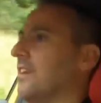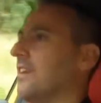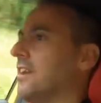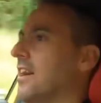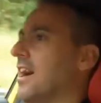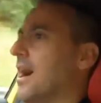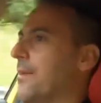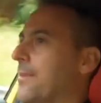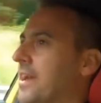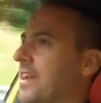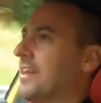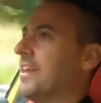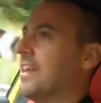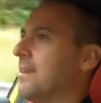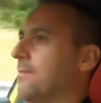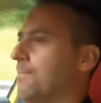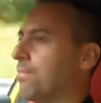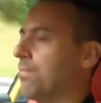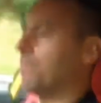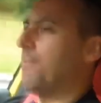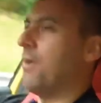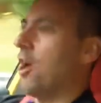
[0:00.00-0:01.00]
I mean,
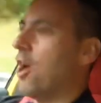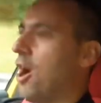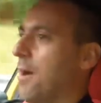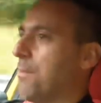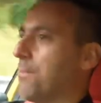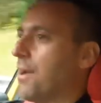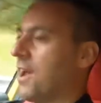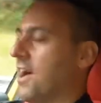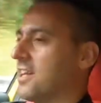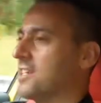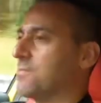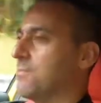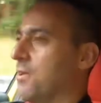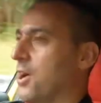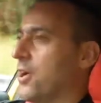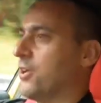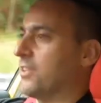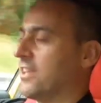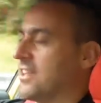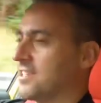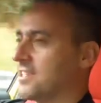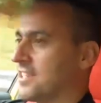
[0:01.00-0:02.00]
in R+
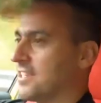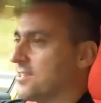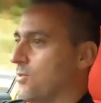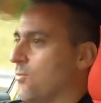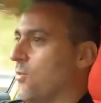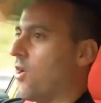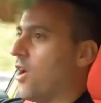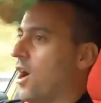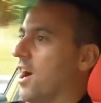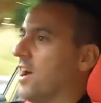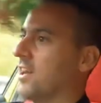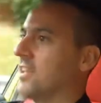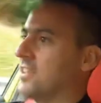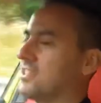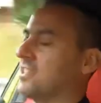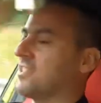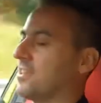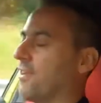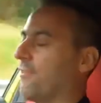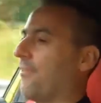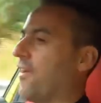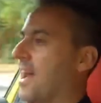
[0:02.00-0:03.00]
mode, this is
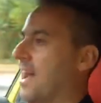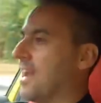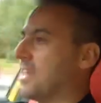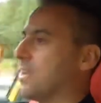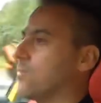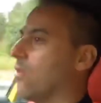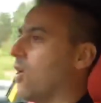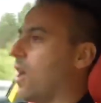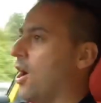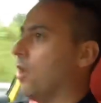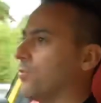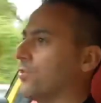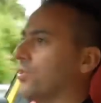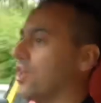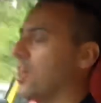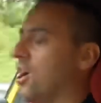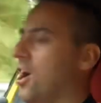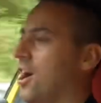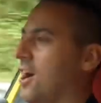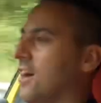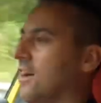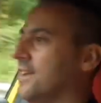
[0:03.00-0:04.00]
a fairly wild
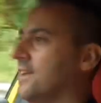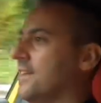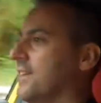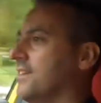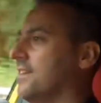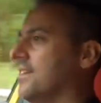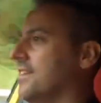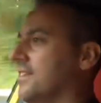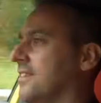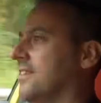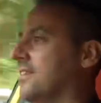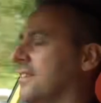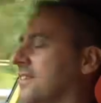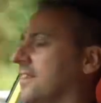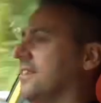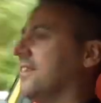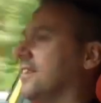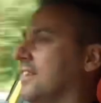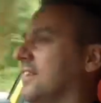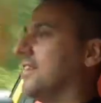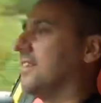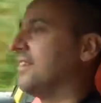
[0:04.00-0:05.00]
car.
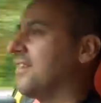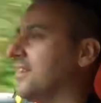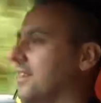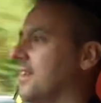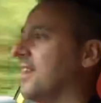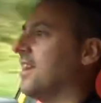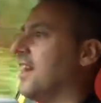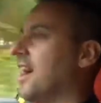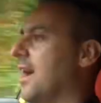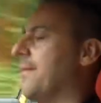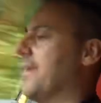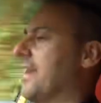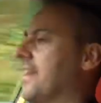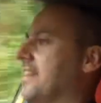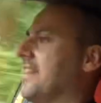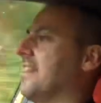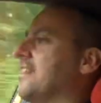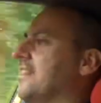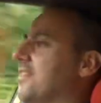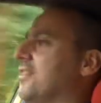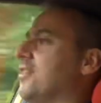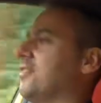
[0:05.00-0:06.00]
I mean,
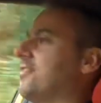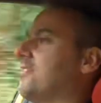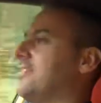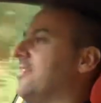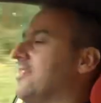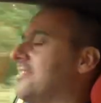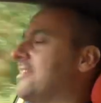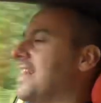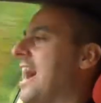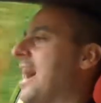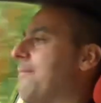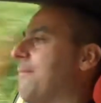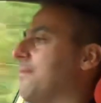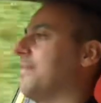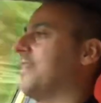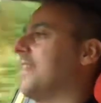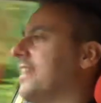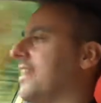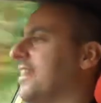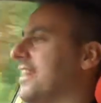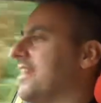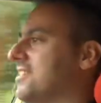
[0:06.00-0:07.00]
the
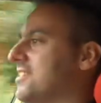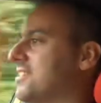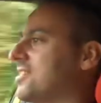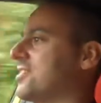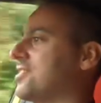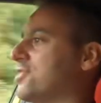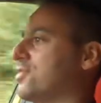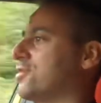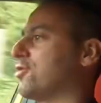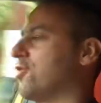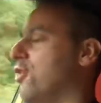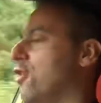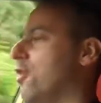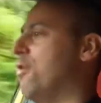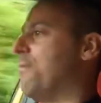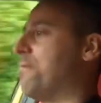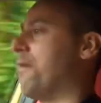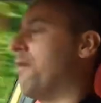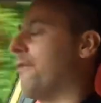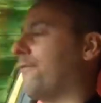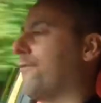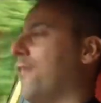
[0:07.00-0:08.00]
dampening is
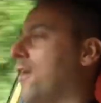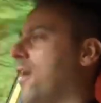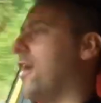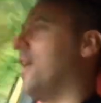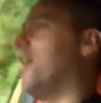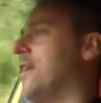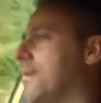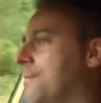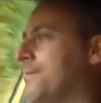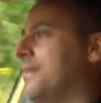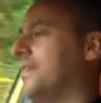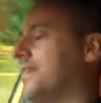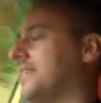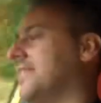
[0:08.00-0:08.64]
super firm,